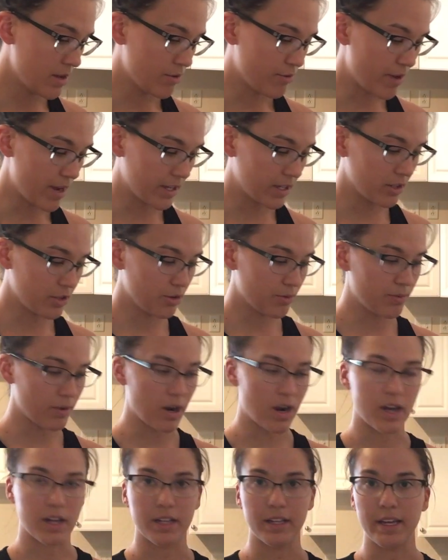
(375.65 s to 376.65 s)
regular
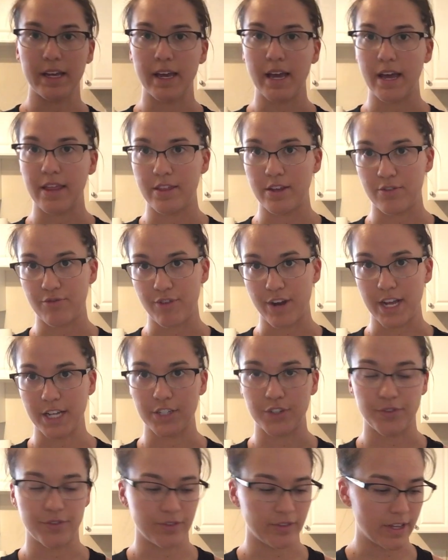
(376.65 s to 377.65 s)
broccoli, and then
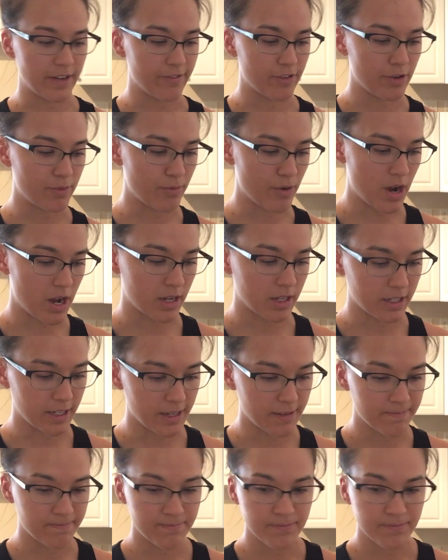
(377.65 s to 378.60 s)
ranch flavored broccoli.